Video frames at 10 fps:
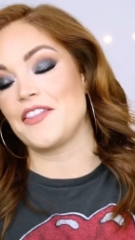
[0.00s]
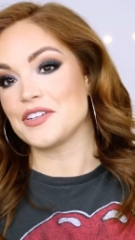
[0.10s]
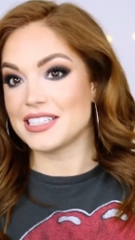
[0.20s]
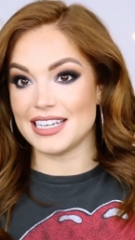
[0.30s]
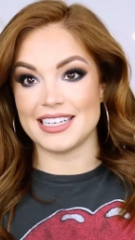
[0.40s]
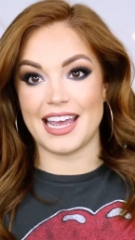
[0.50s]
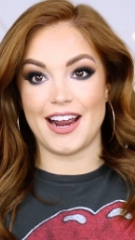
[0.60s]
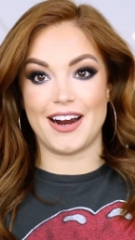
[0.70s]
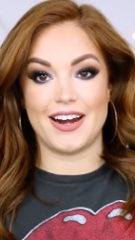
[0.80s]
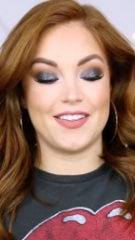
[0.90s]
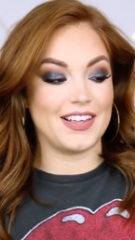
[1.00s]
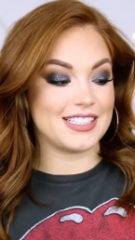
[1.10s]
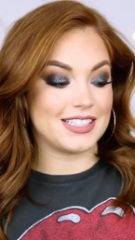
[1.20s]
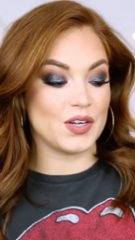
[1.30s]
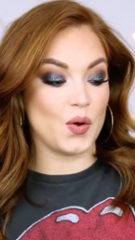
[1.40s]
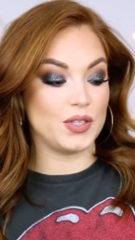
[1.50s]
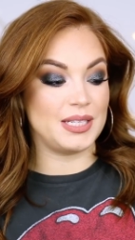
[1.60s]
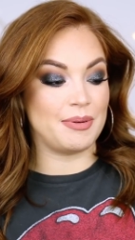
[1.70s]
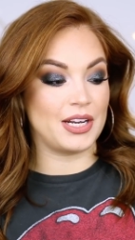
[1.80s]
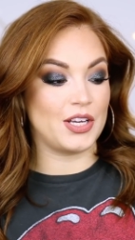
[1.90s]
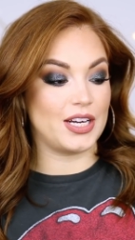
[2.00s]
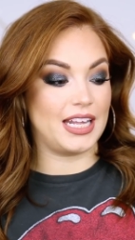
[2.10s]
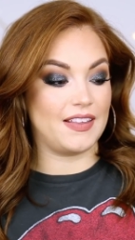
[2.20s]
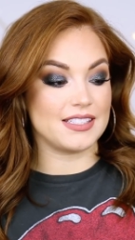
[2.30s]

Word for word: Another skincare, this is an oldie but a goodie.